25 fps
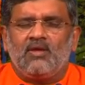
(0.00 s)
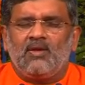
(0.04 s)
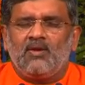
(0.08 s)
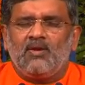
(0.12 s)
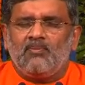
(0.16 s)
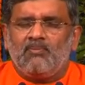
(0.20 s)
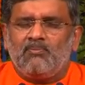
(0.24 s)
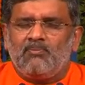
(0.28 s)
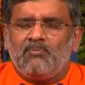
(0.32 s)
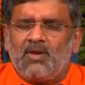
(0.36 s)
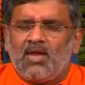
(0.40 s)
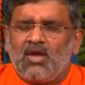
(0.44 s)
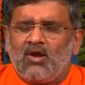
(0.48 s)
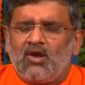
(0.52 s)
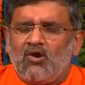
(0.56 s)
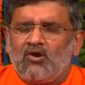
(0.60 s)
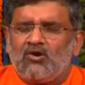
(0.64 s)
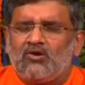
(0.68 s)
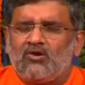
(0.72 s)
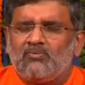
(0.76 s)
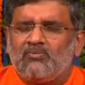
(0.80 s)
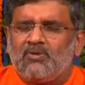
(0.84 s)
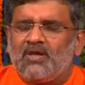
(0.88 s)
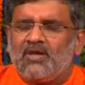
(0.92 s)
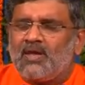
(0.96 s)
May
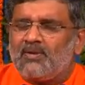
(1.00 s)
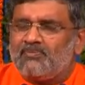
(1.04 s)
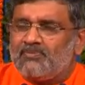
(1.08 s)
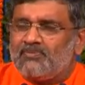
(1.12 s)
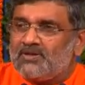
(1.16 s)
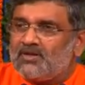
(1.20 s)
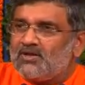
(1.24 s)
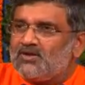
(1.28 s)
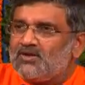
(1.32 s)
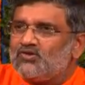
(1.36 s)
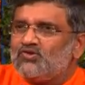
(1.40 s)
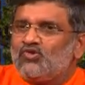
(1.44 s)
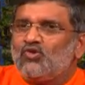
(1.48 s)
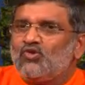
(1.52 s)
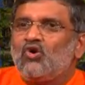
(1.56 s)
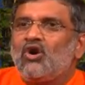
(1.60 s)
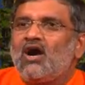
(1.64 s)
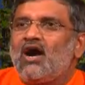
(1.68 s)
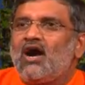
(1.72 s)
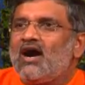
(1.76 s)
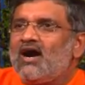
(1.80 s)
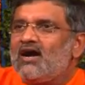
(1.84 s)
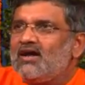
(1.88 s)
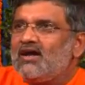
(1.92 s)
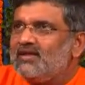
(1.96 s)
all be happy. There is no
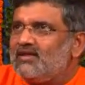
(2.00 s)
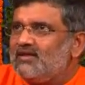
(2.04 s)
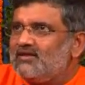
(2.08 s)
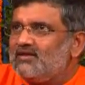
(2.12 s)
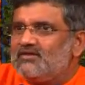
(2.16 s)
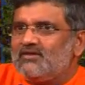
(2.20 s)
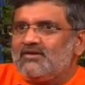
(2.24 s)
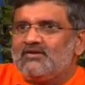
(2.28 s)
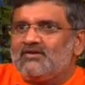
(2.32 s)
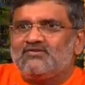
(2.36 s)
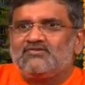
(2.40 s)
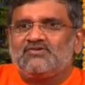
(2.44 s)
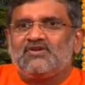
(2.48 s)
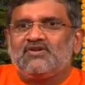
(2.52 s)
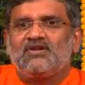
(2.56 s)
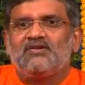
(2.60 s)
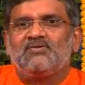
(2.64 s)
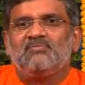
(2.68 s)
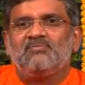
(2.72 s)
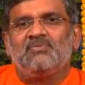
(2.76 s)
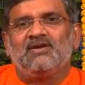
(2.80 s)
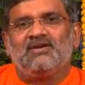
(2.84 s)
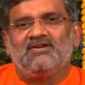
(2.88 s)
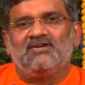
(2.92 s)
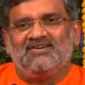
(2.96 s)
I in that
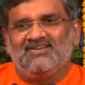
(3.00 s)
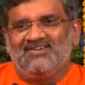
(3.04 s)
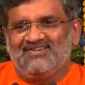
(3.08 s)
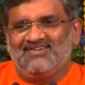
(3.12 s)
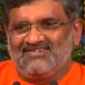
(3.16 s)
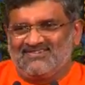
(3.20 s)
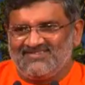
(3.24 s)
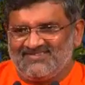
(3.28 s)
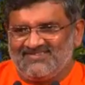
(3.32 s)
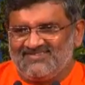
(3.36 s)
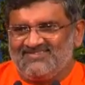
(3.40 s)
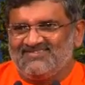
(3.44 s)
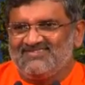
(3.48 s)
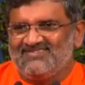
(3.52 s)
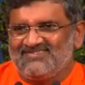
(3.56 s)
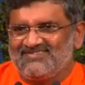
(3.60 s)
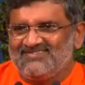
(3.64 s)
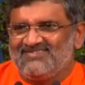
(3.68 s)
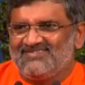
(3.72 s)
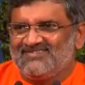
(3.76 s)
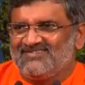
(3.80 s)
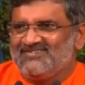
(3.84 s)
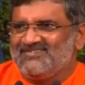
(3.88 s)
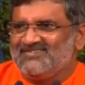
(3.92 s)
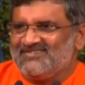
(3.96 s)
statement.
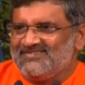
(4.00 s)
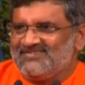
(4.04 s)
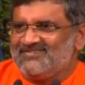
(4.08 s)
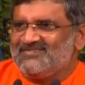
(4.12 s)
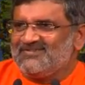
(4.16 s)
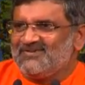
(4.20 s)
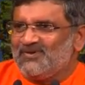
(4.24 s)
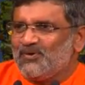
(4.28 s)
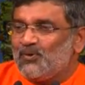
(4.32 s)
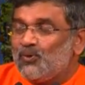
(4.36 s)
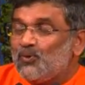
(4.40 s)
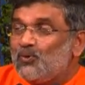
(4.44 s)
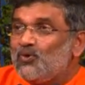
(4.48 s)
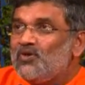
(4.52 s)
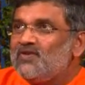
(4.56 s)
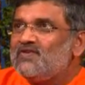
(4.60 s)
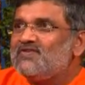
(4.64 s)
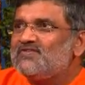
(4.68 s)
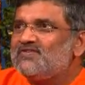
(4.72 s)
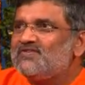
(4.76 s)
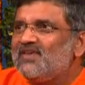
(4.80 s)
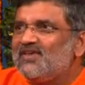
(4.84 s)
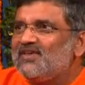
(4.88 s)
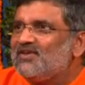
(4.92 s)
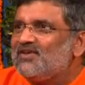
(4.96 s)
Who
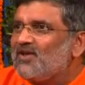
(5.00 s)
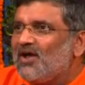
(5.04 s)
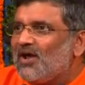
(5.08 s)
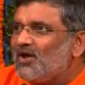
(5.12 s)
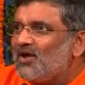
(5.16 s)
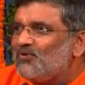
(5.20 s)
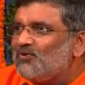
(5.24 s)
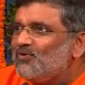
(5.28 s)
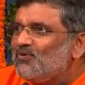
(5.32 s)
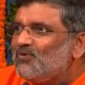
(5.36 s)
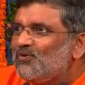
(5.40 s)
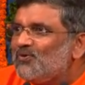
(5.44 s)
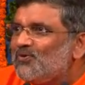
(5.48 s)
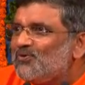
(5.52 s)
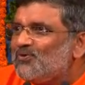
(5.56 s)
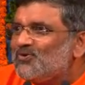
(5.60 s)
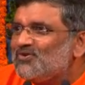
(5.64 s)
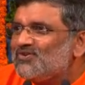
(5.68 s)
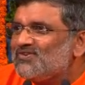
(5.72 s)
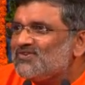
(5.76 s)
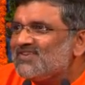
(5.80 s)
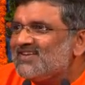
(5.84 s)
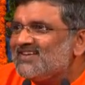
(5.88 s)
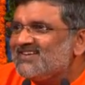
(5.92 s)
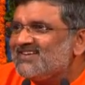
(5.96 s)
is saying? I don't know who
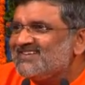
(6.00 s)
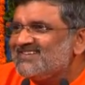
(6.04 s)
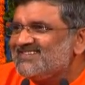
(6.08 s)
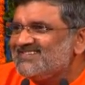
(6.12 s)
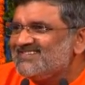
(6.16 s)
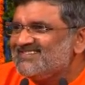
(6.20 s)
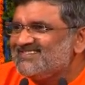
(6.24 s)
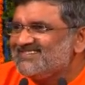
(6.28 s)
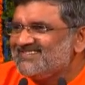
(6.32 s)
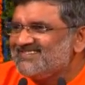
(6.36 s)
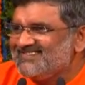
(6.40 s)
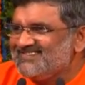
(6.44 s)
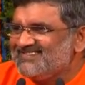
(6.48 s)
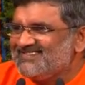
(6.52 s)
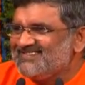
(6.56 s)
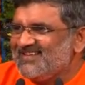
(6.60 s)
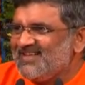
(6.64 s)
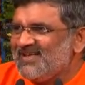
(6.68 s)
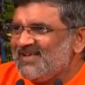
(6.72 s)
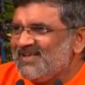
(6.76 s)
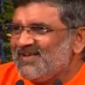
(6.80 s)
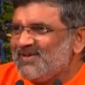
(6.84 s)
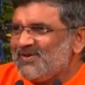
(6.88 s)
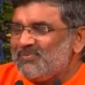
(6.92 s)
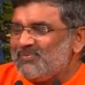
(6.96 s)
is saying.
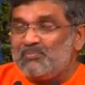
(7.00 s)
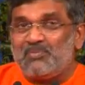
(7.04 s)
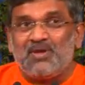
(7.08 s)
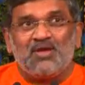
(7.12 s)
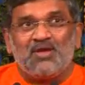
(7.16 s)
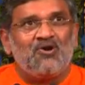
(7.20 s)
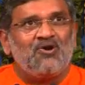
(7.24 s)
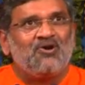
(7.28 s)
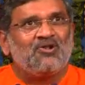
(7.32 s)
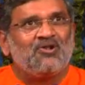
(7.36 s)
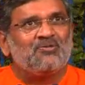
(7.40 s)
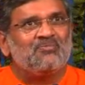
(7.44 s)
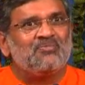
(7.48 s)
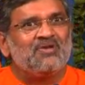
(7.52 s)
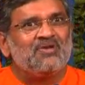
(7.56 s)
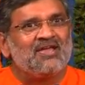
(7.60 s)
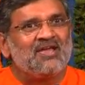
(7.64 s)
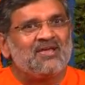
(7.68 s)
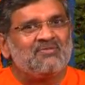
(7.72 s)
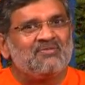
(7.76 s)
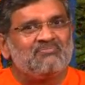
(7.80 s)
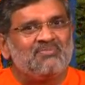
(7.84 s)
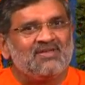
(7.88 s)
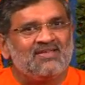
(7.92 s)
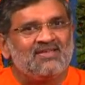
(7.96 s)
May all be
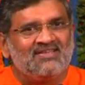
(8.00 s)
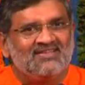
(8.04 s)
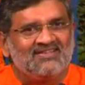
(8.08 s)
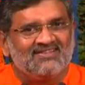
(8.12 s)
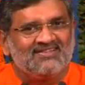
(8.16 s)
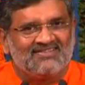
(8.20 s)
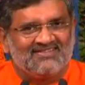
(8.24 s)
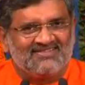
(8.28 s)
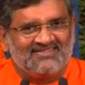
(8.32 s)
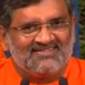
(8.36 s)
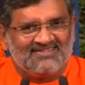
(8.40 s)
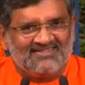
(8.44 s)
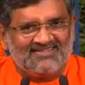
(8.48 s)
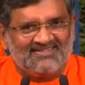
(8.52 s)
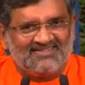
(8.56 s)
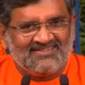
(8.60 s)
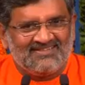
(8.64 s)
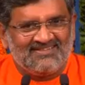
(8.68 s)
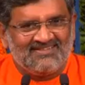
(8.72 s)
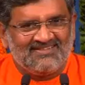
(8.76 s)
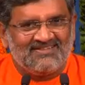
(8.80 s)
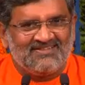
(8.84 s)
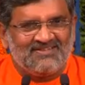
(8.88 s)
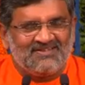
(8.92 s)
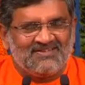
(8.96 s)
happy.
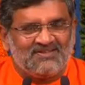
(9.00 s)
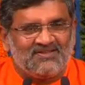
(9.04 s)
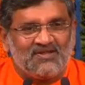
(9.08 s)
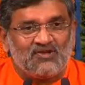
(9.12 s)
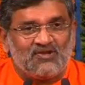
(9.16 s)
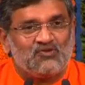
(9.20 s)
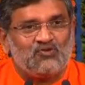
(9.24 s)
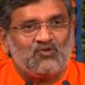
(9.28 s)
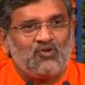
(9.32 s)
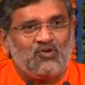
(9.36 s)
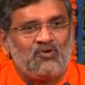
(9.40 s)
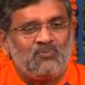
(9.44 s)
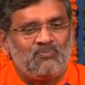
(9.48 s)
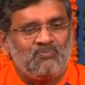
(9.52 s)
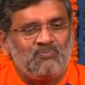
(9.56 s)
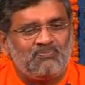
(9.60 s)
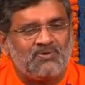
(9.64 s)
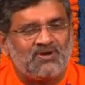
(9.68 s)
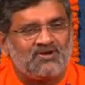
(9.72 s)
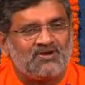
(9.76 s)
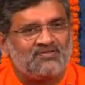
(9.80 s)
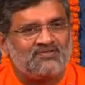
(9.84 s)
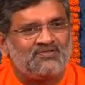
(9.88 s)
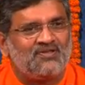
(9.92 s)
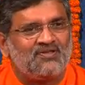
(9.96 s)
There is no
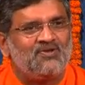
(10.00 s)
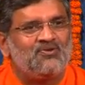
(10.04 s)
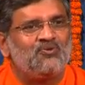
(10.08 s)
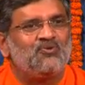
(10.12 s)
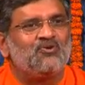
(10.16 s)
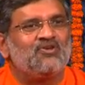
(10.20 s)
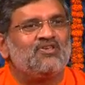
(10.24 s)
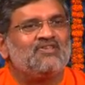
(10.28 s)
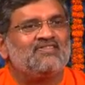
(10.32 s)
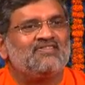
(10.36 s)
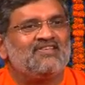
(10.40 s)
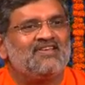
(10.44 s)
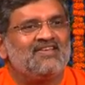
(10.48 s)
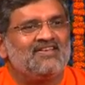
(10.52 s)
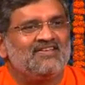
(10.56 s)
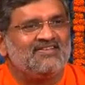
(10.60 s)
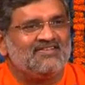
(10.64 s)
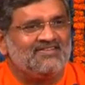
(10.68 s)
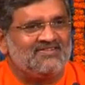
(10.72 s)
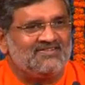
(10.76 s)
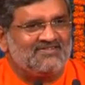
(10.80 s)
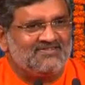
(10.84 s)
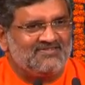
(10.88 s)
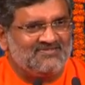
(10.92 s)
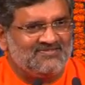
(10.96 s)
person who is
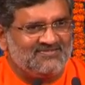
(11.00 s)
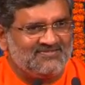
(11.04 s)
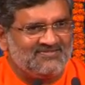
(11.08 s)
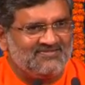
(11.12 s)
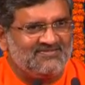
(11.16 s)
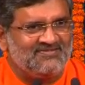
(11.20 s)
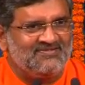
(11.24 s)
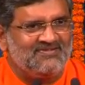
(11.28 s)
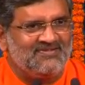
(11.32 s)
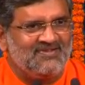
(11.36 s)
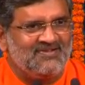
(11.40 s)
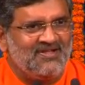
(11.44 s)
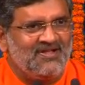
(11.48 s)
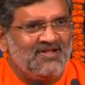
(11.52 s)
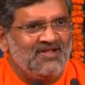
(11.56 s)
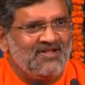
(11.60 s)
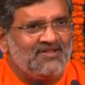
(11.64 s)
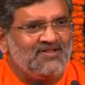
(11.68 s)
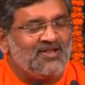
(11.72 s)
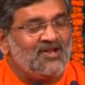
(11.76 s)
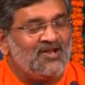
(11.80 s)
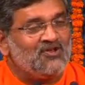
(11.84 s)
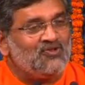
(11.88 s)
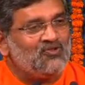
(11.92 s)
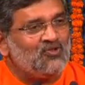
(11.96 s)
saying.
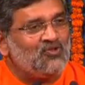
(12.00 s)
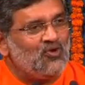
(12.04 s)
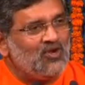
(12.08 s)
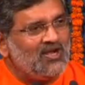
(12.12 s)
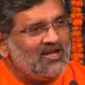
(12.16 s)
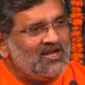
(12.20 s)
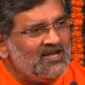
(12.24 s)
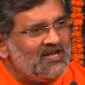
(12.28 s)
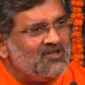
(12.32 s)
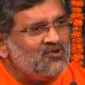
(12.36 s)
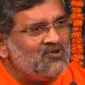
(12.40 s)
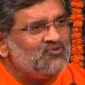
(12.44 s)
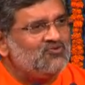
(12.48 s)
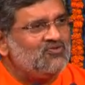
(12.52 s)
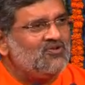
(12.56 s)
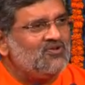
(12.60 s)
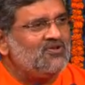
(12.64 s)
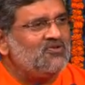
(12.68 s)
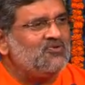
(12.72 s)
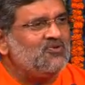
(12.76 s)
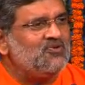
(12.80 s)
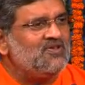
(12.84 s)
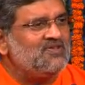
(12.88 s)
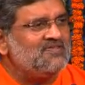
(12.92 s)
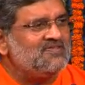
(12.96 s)
There is no individual
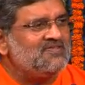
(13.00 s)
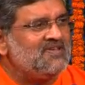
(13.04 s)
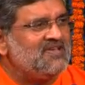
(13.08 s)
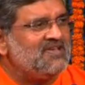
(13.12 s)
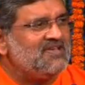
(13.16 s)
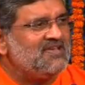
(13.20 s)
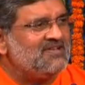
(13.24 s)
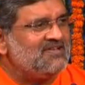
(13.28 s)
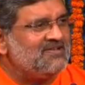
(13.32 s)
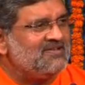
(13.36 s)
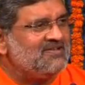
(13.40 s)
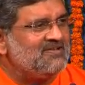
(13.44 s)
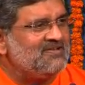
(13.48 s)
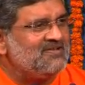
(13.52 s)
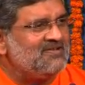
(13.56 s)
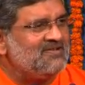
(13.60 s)
who is saying.